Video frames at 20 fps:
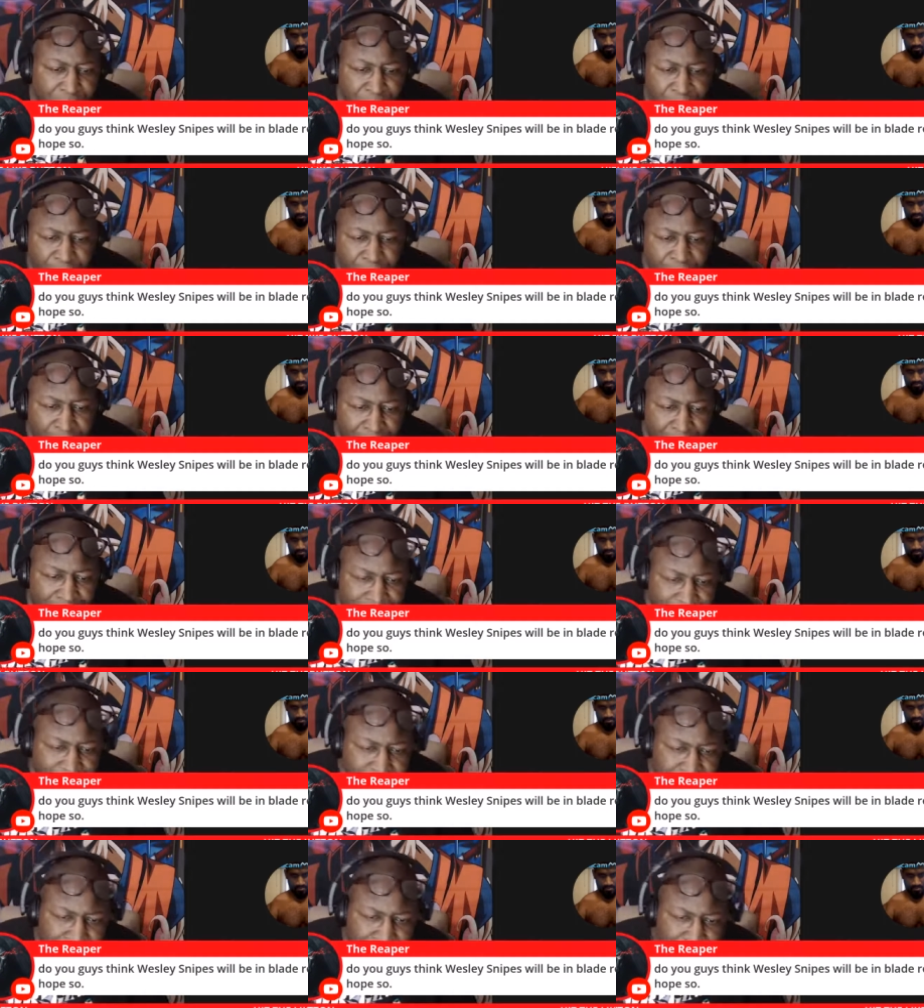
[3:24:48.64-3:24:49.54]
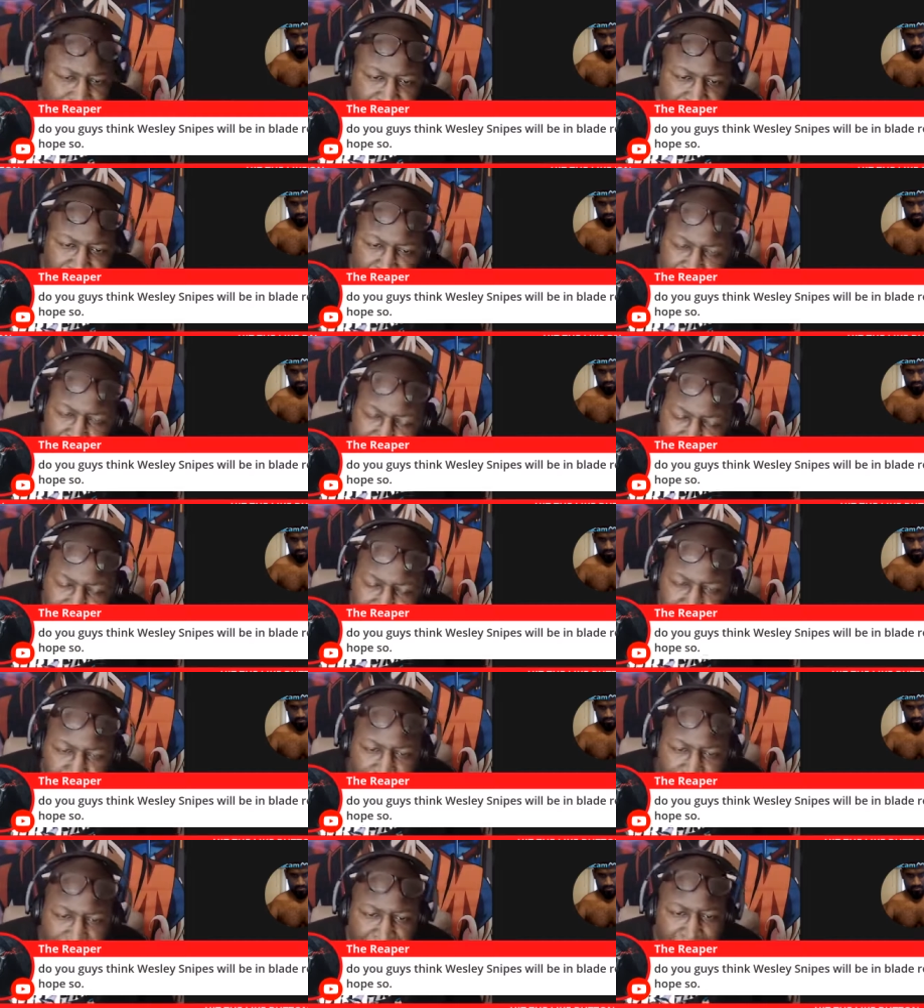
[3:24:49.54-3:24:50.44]
Again, Terrence, thank you,
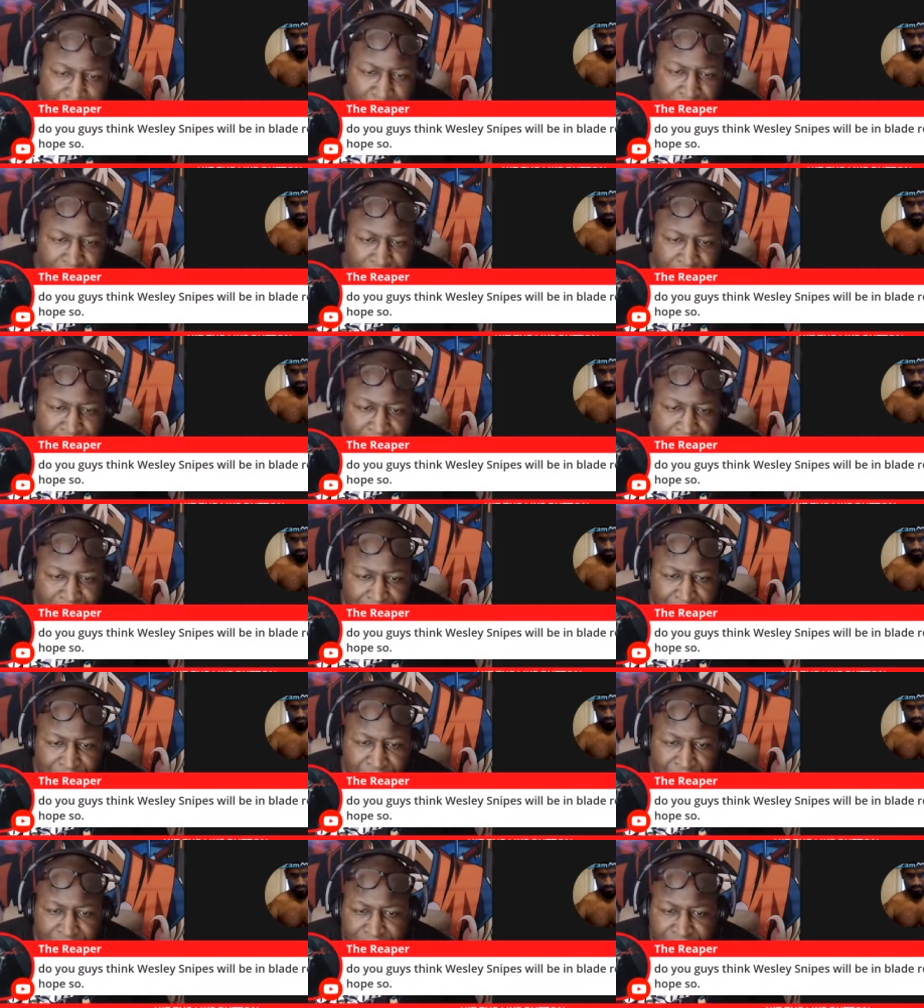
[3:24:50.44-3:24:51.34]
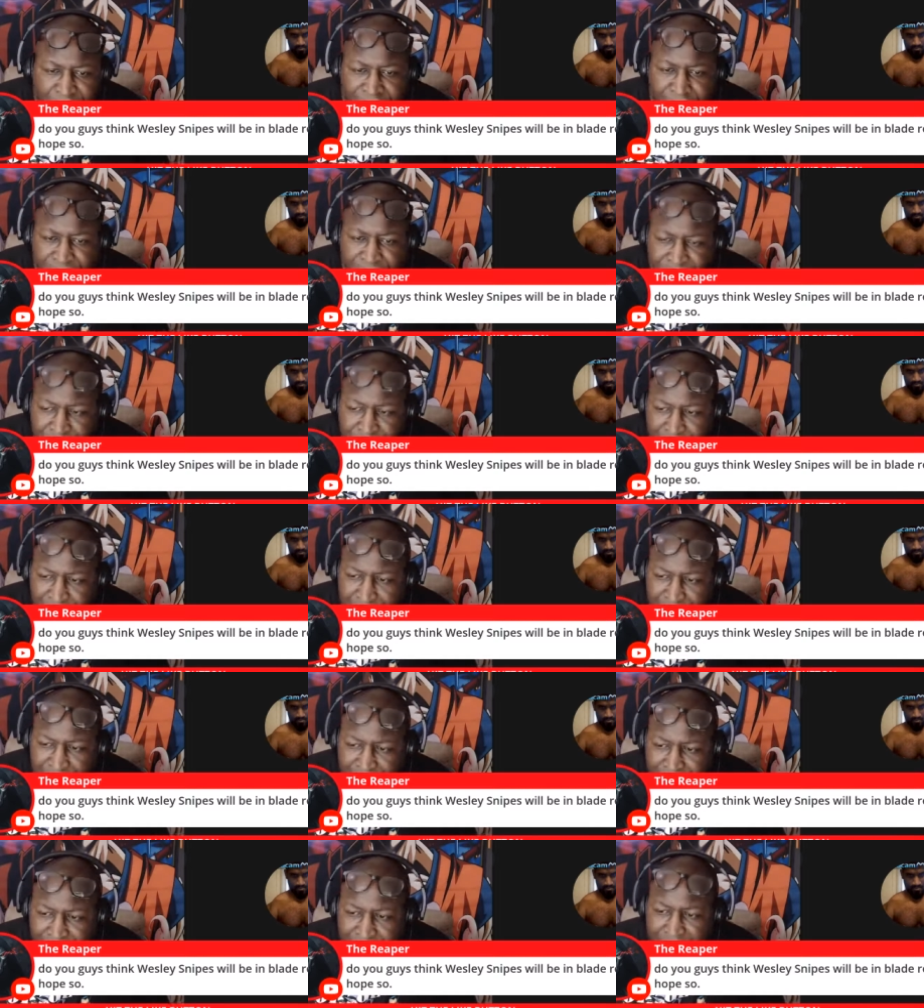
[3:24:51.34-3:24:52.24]
man. We're going to try and do this every Sunday, like I
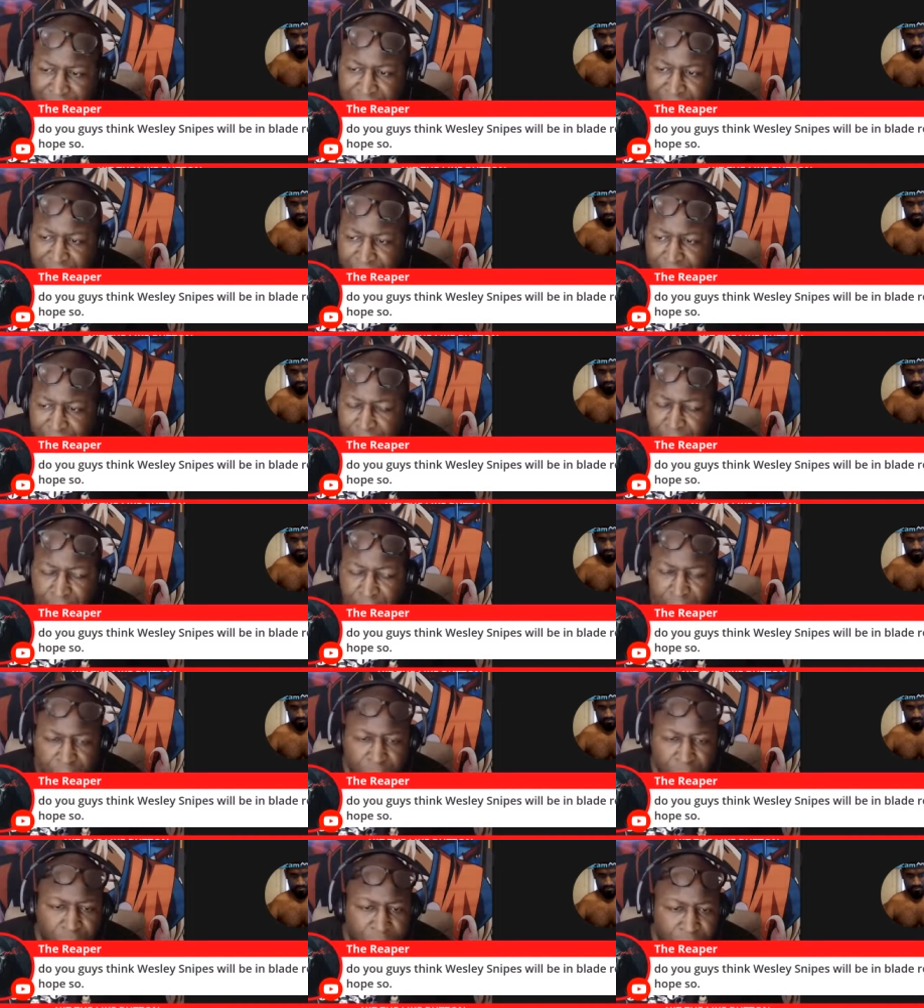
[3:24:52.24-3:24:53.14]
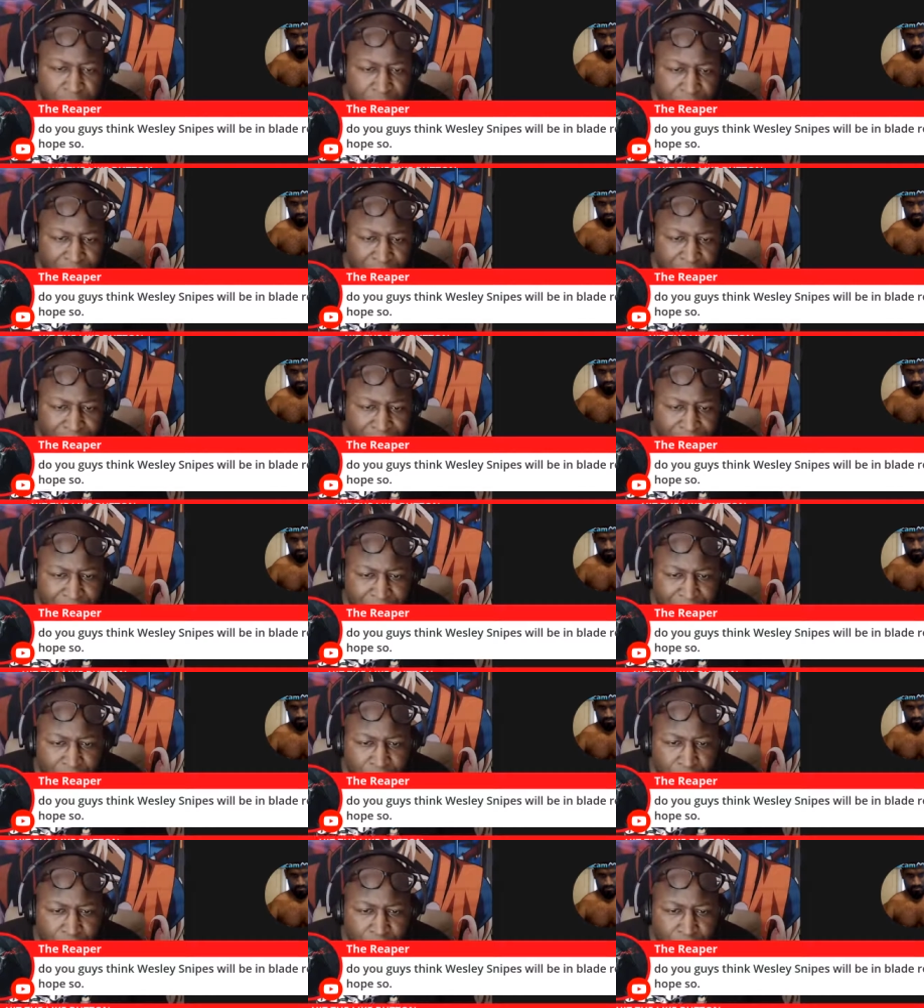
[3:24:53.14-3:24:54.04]
said, or
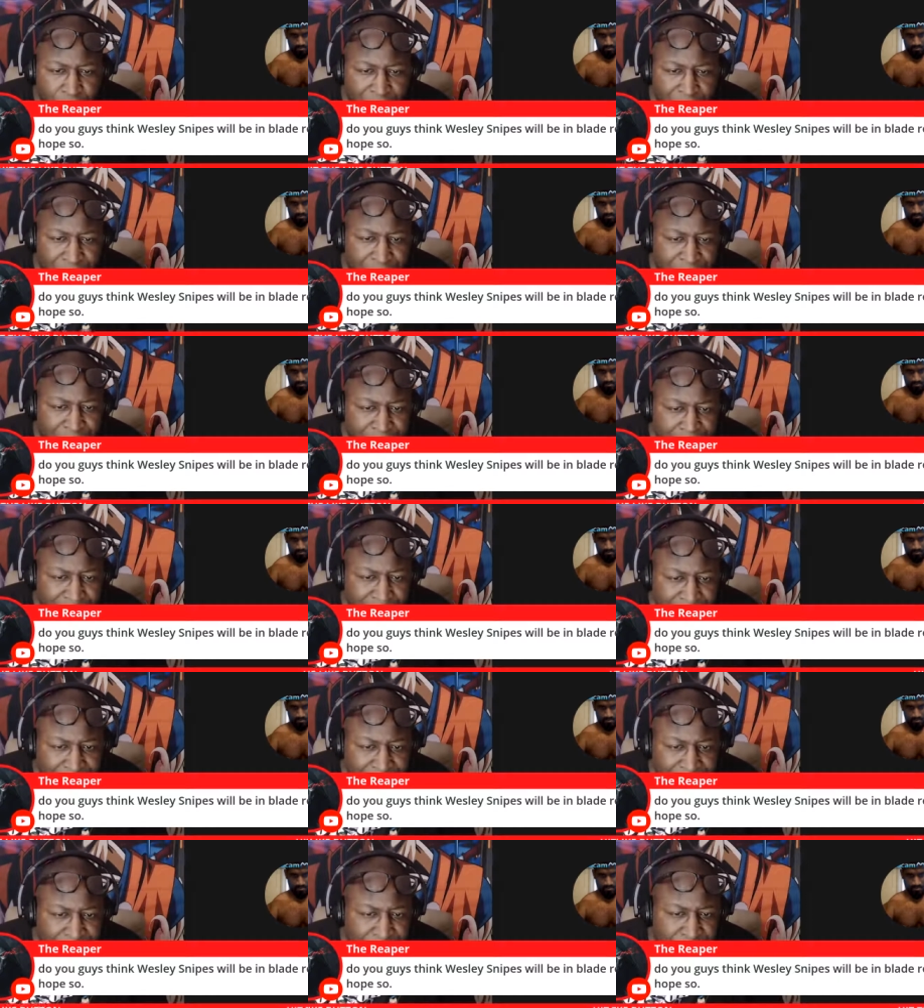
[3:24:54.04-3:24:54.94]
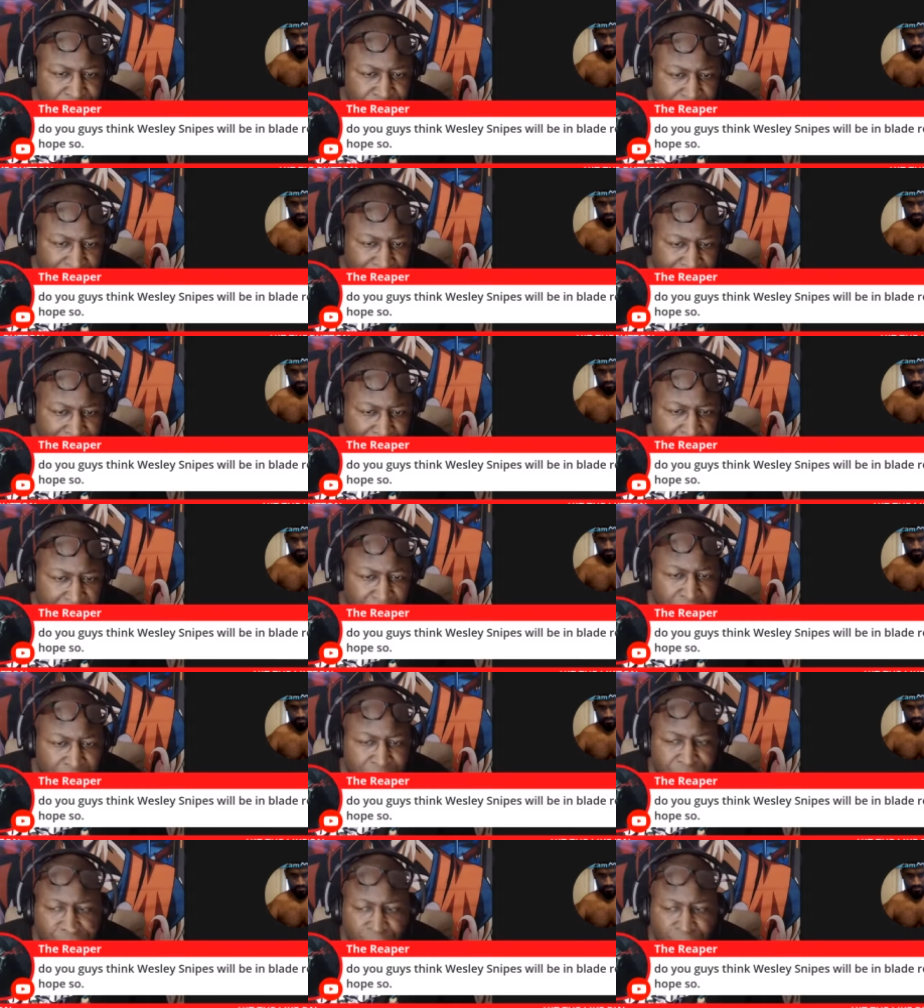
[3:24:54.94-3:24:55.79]
whenever day our schedule allows.